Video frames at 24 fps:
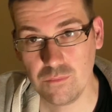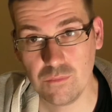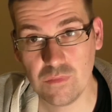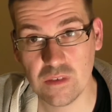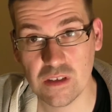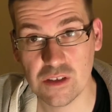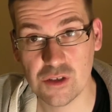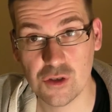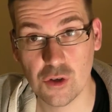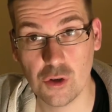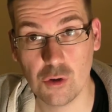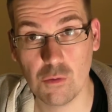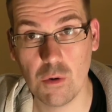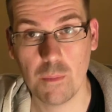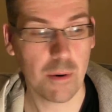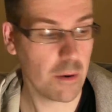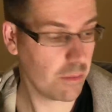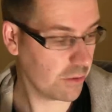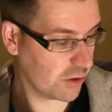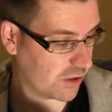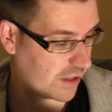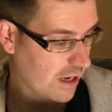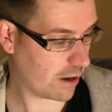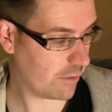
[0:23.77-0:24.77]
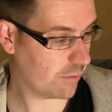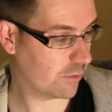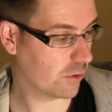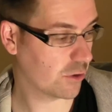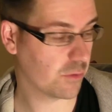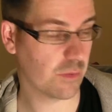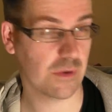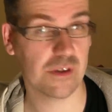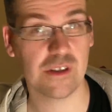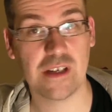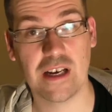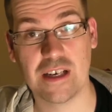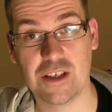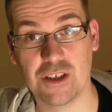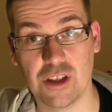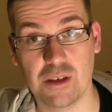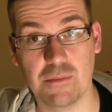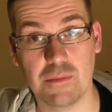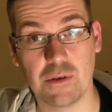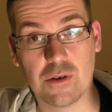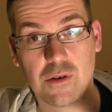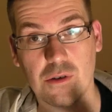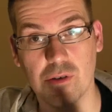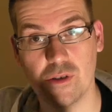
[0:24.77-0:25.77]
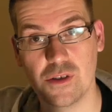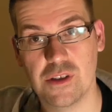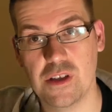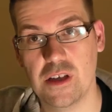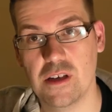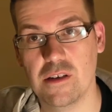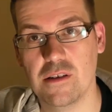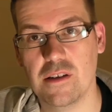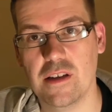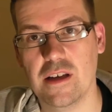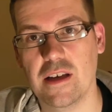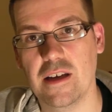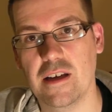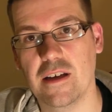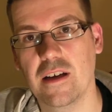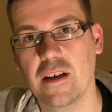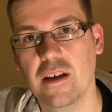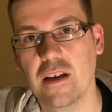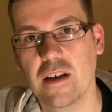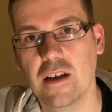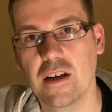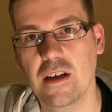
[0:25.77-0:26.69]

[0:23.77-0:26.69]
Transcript: So we'll probably start with those ones actually, because they're the